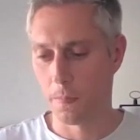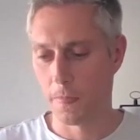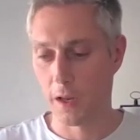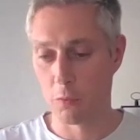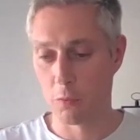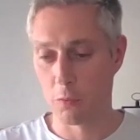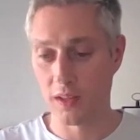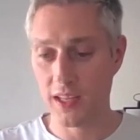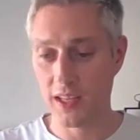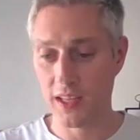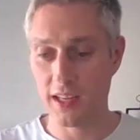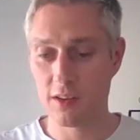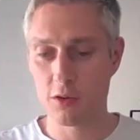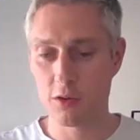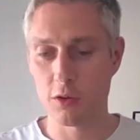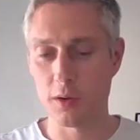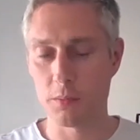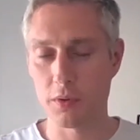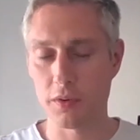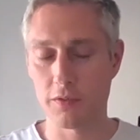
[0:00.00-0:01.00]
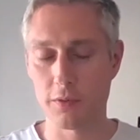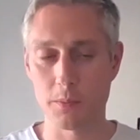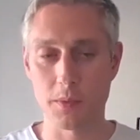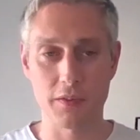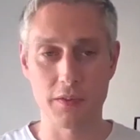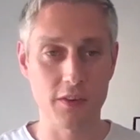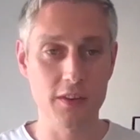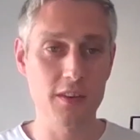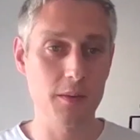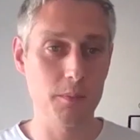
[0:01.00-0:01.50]
related to it, but from
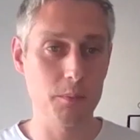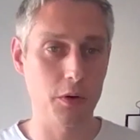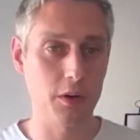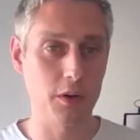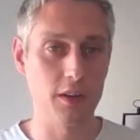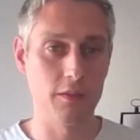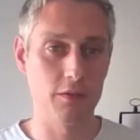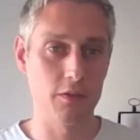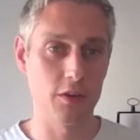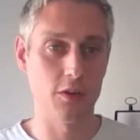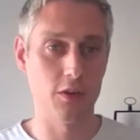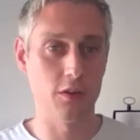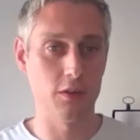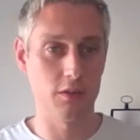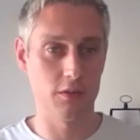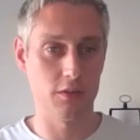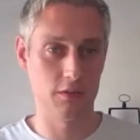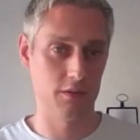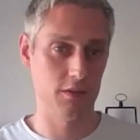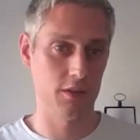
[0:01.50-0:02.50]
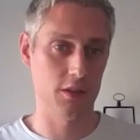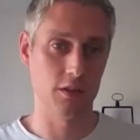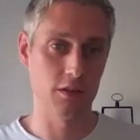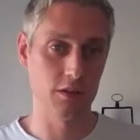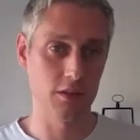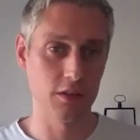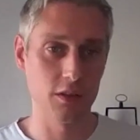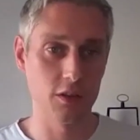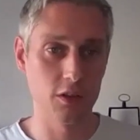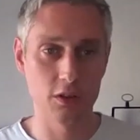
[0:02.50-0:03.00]
a funding point of view,
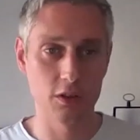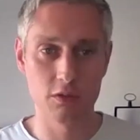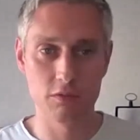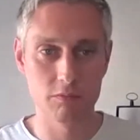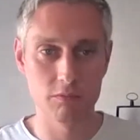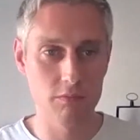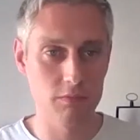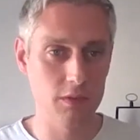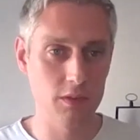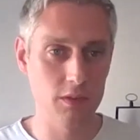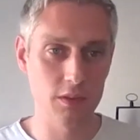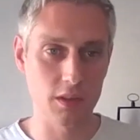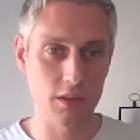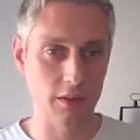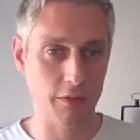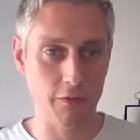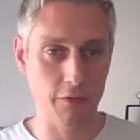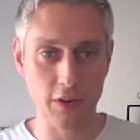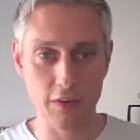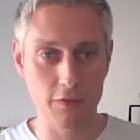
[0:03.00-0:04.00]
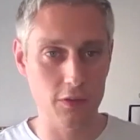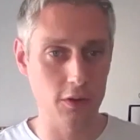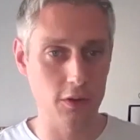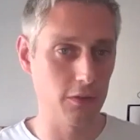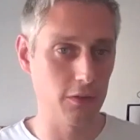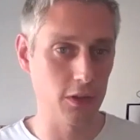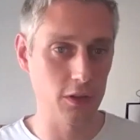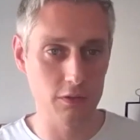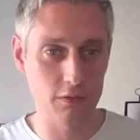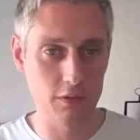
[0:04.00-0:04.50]
you're a fifth
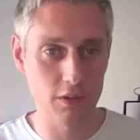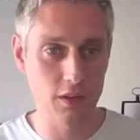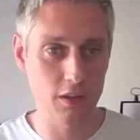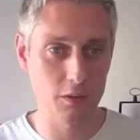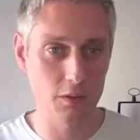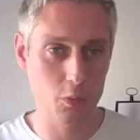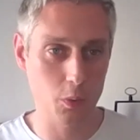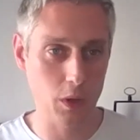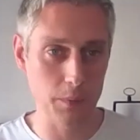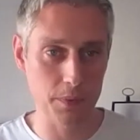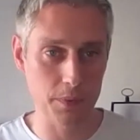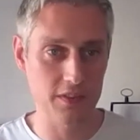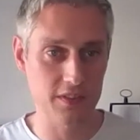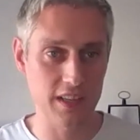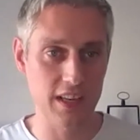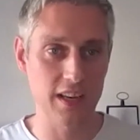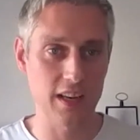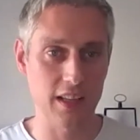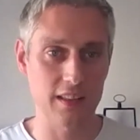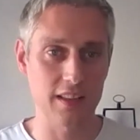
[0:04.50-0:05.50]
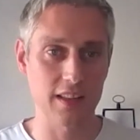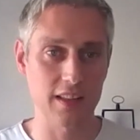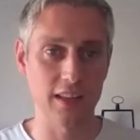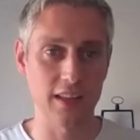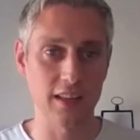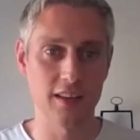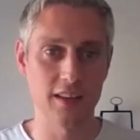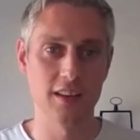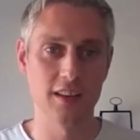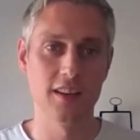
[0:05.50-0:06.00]
of, or around 20%, I
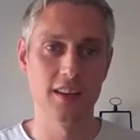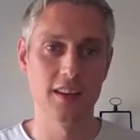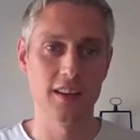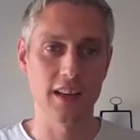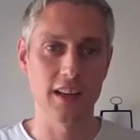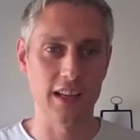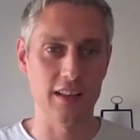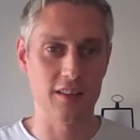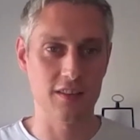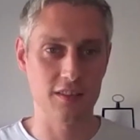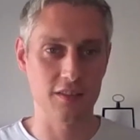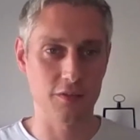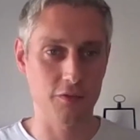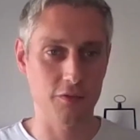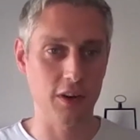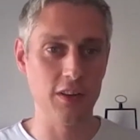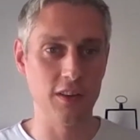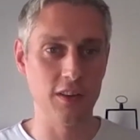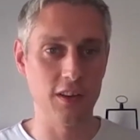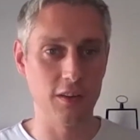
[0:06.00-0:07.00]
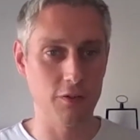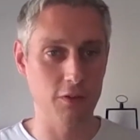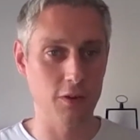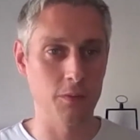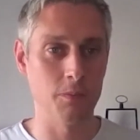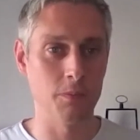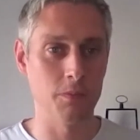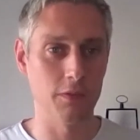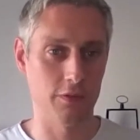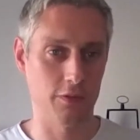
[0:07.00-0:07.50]
think, is funded
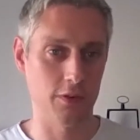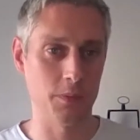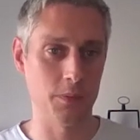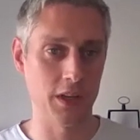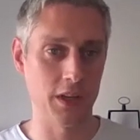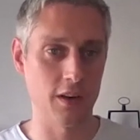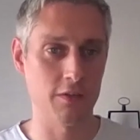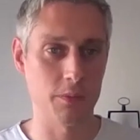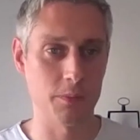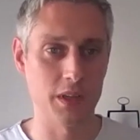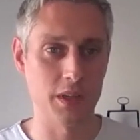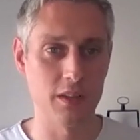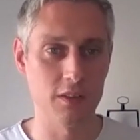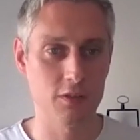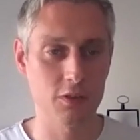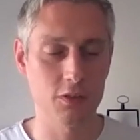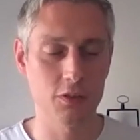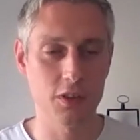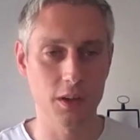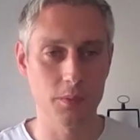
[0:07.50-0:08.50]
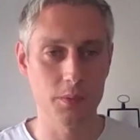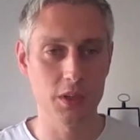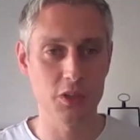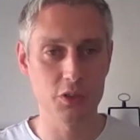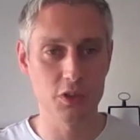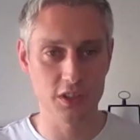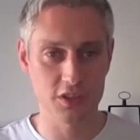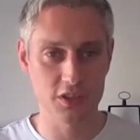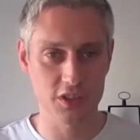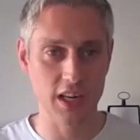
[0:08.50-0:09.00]
from the government. So I mean,
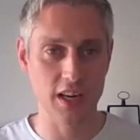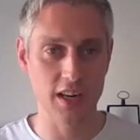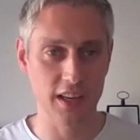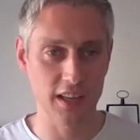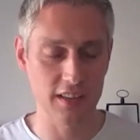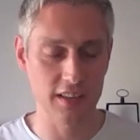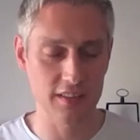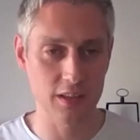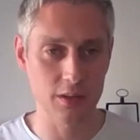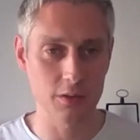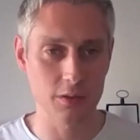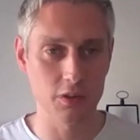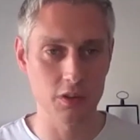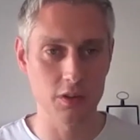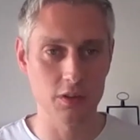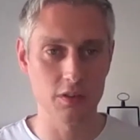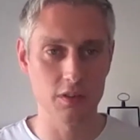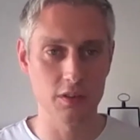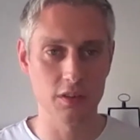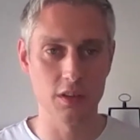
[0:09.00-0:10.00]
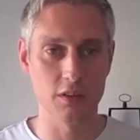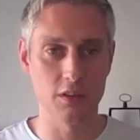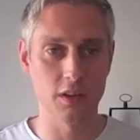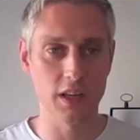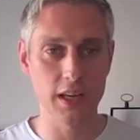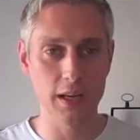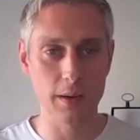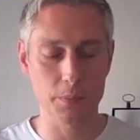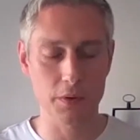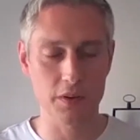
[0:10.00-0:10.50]
you're a charity still. You're
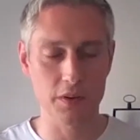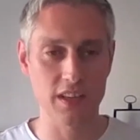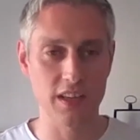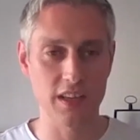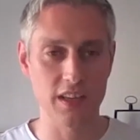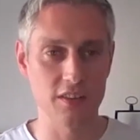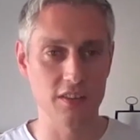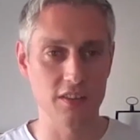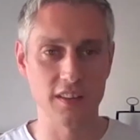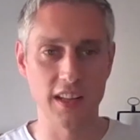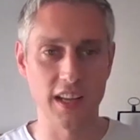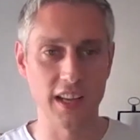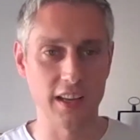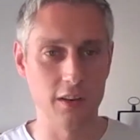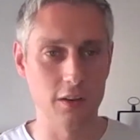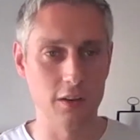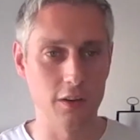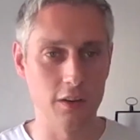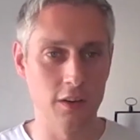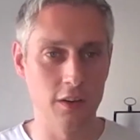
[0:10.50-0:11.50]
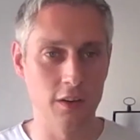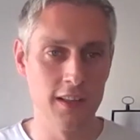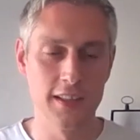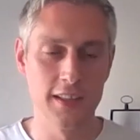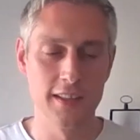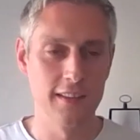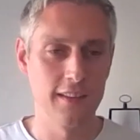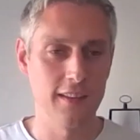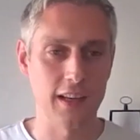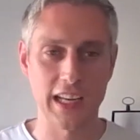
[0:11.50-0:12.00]
80% you're relying on,
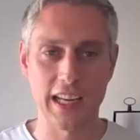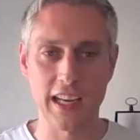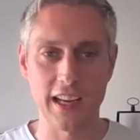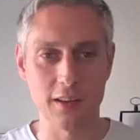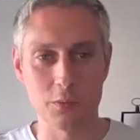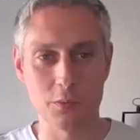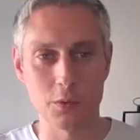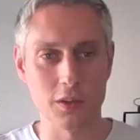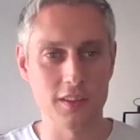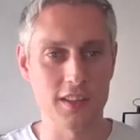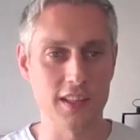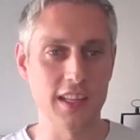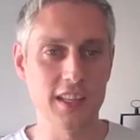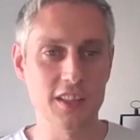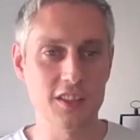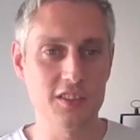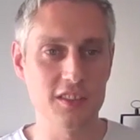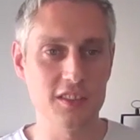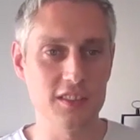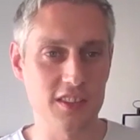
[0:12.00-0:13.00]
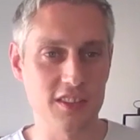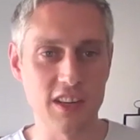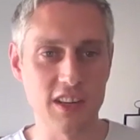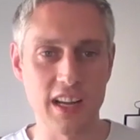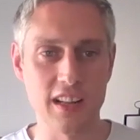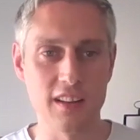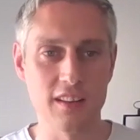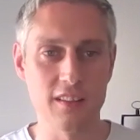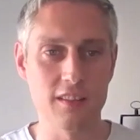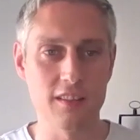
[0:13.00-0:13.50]
I guess, donations,
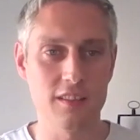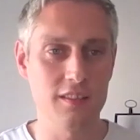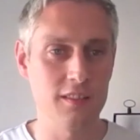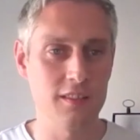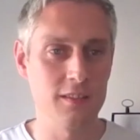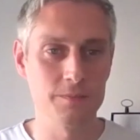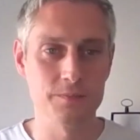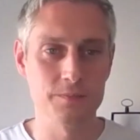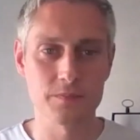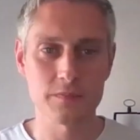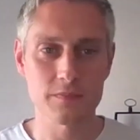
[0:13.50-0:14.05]
grants,